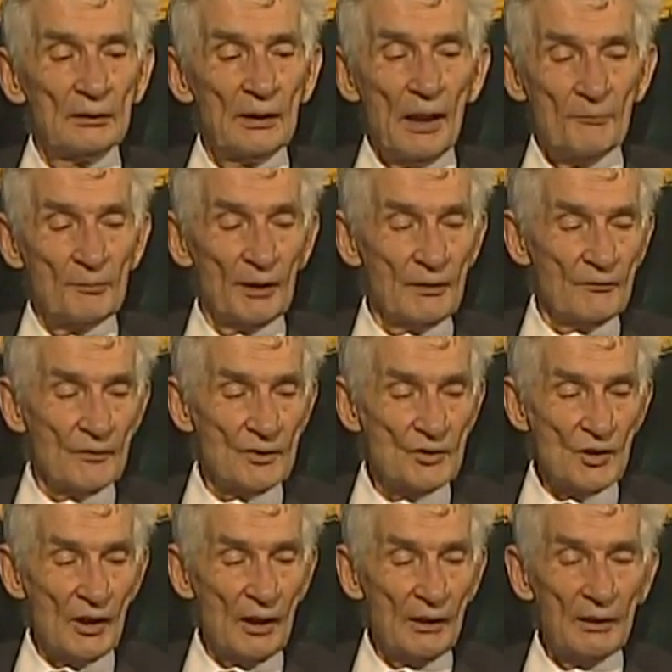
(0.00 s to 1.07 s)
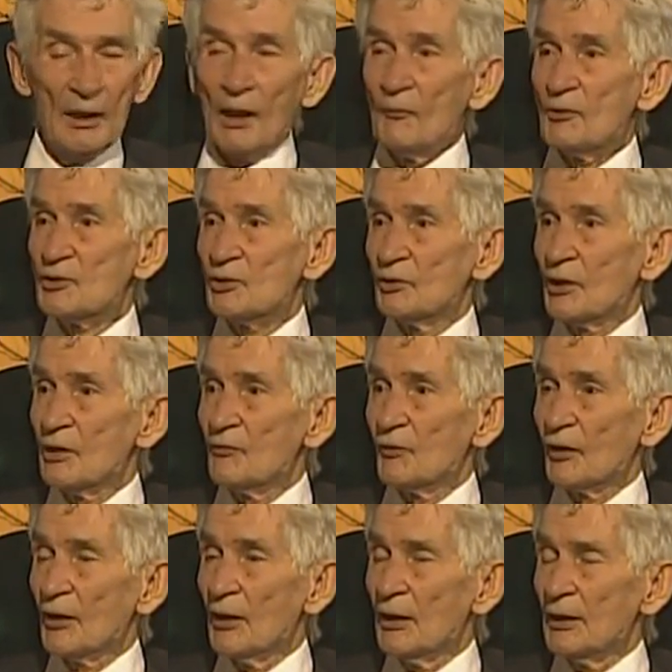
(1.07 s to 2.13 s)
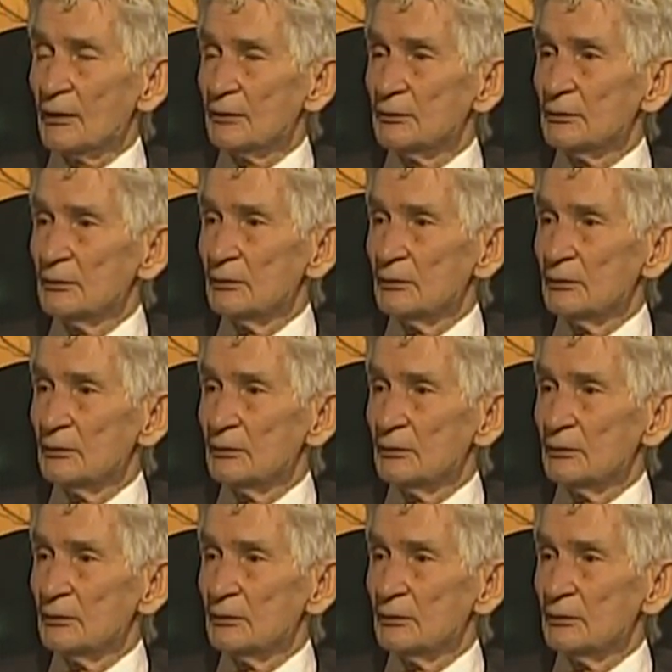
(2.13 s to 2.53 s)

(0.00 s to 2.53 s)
I believed this, and I wasn't looking for God.